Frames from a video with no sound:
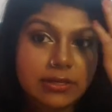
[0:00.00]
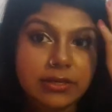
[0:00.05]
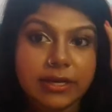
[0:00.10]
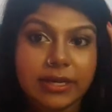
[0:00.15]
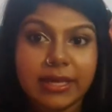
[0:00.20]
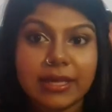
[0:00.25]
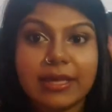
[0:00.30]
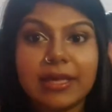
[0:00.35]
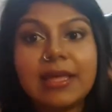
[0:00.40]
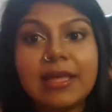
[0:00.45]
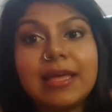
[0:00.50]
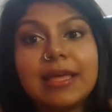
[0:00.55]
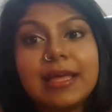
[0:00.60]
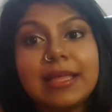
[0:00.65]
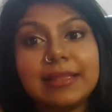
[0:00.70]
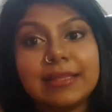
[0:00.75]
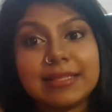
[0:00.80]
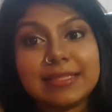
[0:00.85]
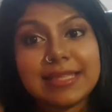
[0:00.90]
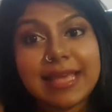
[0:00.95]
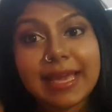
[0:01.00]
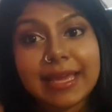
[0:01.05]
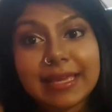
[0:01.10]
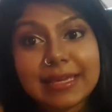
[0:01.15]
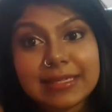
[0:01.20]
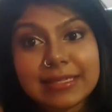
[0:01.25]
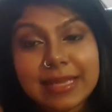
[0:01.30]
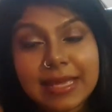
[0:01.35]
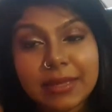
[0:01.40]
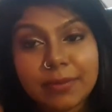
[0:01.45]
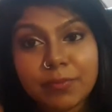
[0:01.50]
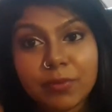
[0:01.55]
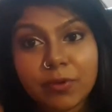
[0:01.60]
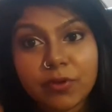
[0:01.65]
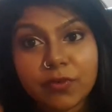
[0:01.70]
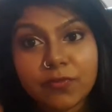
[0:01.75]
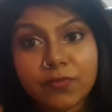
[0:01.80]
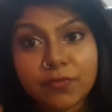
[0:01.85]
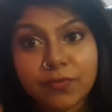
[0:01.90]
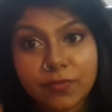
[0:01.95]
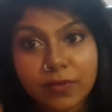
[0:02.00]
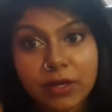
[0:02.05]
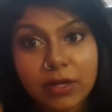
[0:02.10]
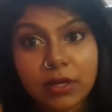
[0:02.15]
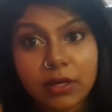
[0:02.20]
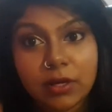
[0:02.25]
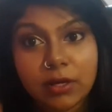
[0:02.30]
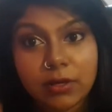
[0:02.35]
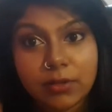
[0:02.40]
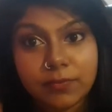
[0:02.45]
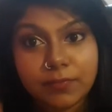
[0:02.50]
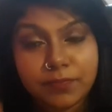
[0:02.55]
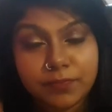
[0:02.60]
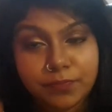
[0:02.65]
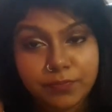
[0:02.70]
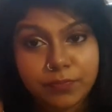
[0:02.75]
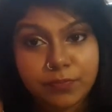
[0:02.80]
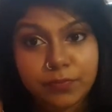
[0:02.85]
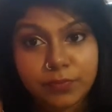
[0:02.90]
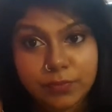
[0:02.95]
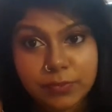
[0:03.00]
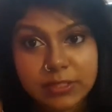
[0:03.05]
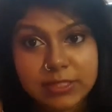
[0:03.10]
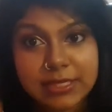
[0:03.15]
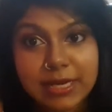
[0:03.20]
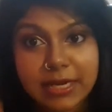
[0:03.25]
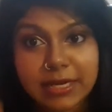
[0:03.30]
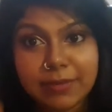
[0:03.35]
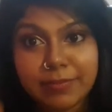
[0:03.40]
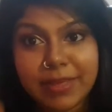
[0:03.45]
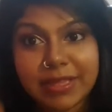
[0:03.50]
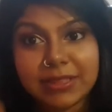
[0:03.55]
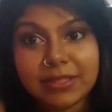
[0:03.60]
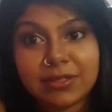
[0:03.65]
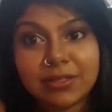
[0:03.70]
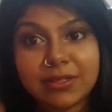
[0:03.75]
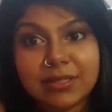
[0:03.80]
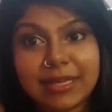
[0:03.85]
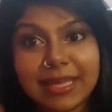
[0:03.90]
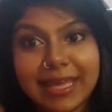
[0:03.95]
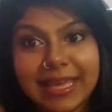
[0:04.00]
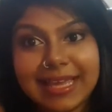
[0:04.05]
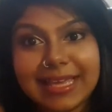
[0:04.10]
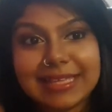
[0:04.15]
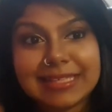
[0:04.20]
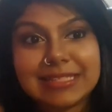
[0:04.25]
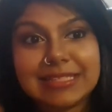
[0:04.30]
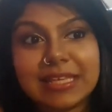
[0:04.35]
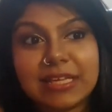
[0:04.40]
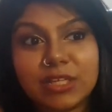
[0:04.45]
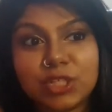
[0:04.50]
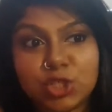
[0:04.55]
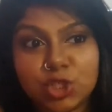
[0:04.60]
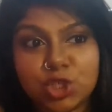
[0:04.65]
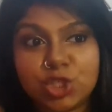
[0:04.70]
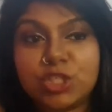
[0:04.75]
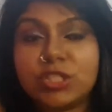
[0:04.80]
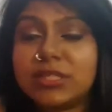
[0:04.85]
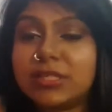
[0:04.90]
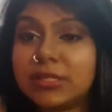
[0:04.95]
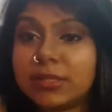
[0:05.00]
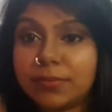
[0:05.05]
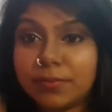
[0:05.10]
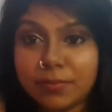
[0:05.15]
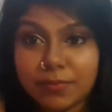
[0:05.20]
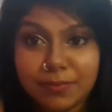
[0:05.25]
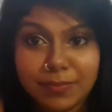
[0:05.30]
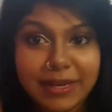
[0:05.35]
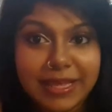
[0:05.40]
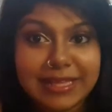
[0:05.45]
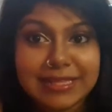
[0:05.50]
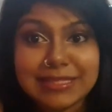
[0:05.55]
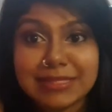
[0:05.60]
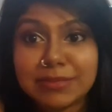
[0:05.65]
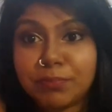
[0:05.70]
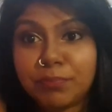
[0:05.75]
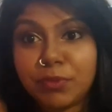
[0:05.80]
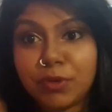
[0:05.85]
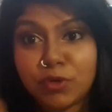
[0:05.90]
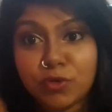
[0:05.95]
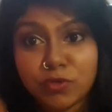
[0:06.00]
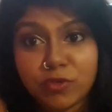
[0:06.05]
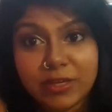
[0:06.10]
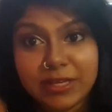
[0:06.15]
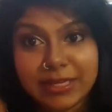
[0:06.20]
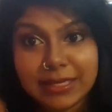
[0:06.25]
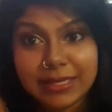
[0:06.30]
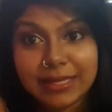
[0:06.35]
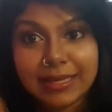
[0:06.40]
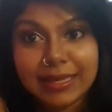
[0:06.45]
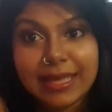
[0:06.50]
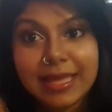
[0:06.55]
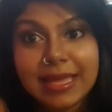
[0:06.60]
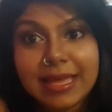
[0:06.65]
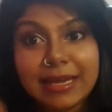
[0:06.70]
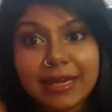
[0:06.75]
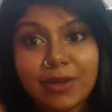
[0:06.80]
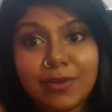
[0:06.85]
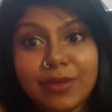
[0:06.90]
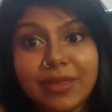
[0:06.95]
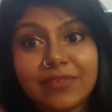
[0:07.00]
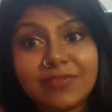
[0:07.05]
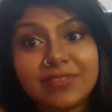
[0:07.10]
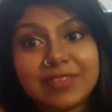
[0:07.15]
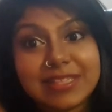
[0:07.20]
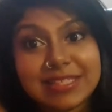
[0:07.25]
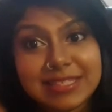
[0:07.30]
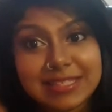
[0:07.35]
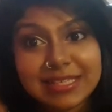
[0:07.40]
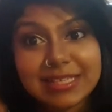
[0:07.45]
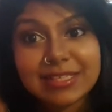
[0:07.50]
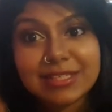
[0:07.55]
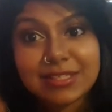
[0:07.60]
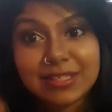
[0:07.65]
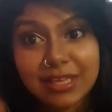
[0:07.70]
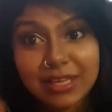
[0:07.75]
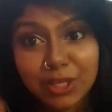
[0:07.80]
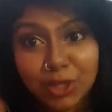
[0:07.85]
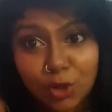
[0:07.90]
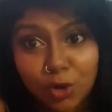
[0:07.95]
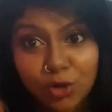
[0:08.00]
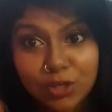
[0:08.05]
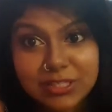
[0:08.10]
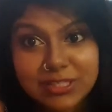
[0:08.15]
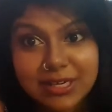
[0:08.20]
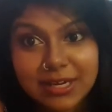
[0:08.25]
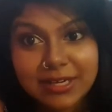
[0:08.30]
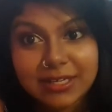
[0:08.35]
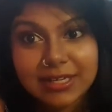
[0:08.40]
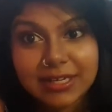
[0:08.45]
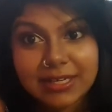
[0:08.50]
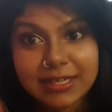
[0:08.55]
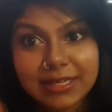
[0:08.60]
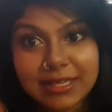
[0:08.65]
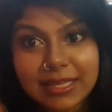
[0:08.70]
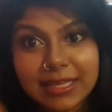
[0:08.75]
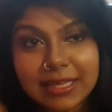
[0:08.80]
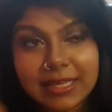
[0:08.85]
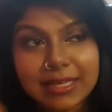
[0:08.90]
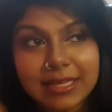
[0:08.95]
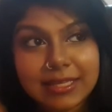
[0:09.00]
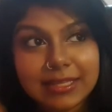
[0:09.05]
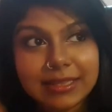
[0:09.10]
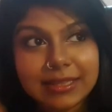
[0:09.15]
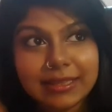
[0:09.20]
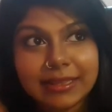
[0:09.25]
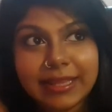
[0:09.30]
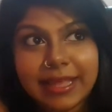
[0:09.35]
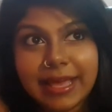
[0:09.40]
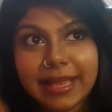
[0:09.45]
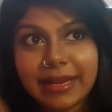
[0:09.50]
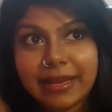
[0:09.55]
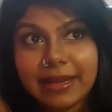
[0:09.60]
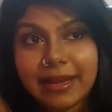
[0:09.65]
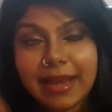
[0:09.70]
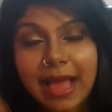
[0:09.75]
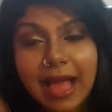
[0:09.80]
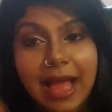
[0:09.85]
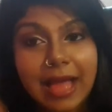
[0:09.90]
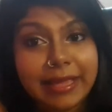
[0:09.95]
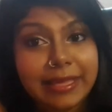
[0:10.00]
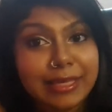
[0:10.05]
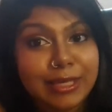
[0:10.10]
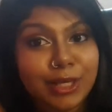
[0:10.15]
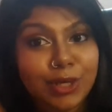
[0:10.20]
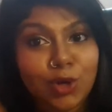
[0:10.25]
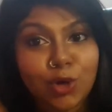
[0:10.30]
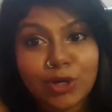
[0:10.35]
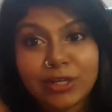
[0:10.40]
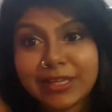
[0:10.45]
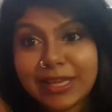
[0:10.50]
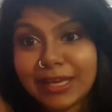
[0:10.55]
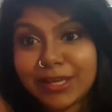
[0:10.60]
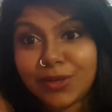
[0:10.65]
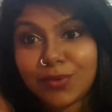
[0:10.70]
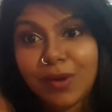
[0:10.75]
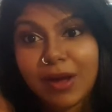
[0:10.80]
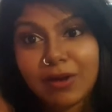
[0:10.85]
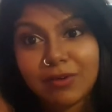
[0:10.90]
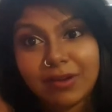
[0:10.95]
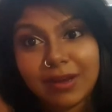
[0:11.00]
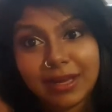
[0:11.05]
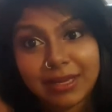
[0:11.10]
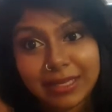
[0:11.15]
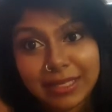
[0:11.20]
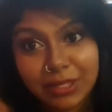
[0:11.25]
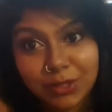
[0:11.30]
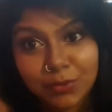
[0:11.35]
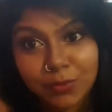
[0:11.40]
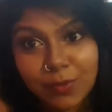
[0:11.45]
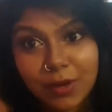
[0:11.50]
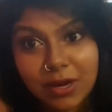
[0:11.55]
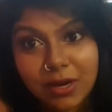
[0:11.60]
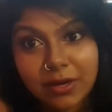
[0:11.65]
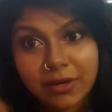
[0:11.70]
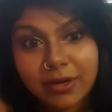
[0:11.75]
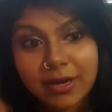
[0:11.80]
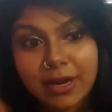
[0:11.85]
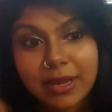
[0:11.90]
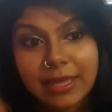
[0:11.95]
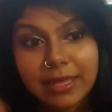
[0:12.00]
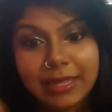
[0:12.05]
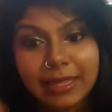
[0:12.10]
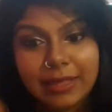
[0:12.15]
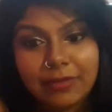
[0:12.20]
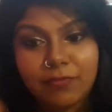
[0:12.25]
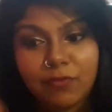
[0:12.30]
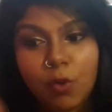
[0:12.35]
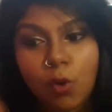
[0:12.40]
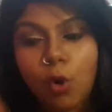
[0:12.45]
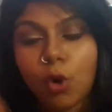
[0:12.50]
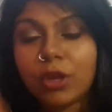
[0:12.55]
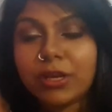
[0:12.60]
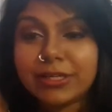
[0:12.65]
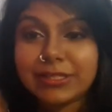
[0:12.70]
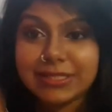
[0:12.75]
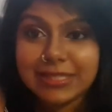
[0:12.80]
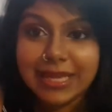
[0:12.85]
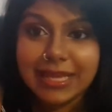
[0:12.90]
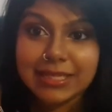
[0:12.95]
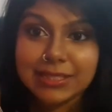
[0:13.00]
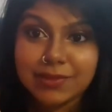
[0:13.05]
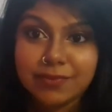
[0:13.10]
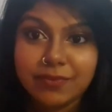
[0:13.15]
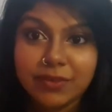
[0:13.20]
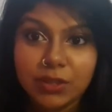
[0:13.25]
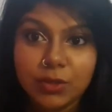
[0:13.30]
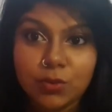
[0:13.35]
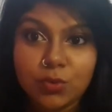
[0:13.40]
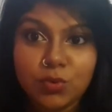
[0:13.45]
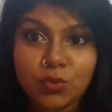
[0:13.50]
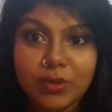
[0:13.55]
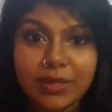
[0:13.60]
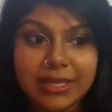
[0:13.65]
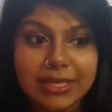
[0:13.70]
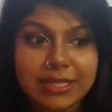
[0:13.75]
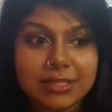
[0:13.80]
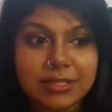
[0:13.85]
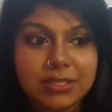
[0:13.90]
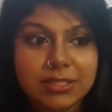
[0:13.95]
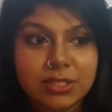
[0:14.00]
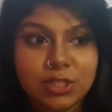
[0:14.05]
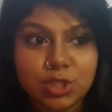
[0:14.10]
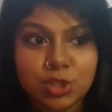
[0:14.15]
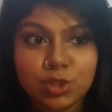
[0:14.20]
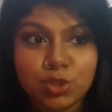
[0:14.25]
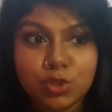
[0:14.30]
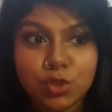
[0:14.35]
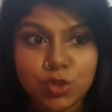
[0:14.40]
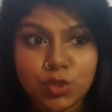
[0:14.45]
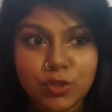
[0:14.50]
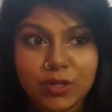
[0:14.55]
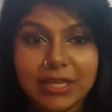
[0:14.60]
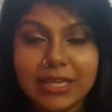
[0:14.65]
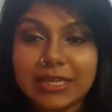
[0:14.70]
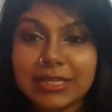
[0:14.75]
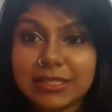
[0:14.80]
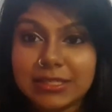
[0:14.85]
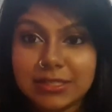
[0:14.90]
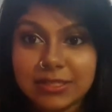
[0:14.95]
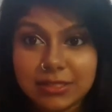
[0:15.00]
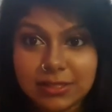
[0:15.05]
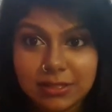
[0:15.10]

learning. The second type of study method is just plain simple reading. Now, if this is your study technique, then I cannot tell you how lucky you are. If all it takes for you is just to read